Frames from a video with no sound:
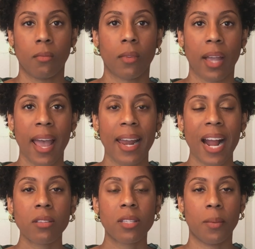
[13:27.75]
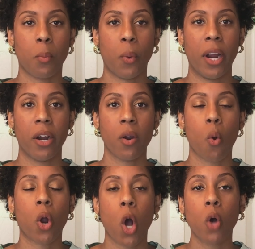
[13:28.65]
head out somewhere
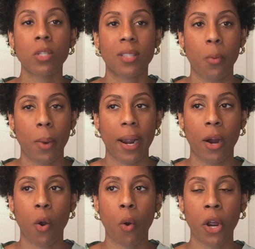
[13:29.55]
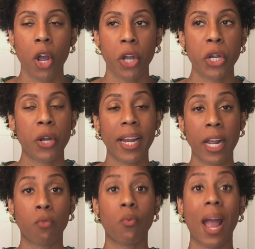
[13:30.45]
or go somewhere, or you're
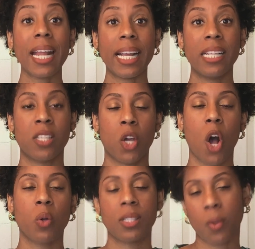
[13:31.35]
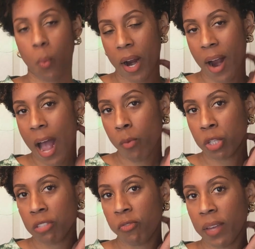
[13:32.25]
getting ready to go somewhere? How would
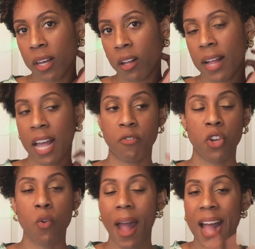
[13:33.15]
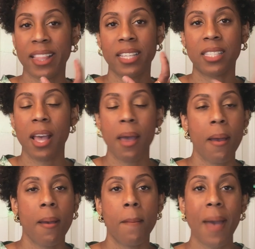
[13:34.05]
you feel if you had this
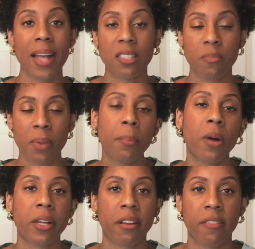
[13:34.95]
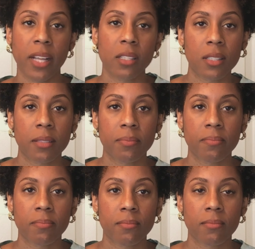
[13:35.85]
massive pimple on your face?
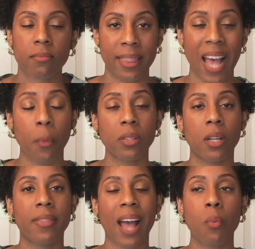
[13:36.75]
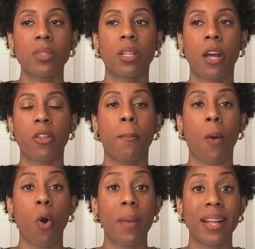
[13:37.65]
That was another
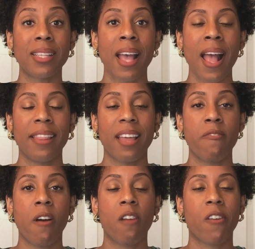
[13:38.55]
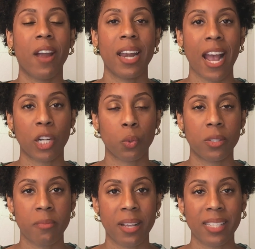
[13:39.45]
moment that felt very natural
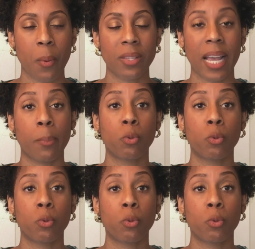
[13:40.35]
to me, because I was able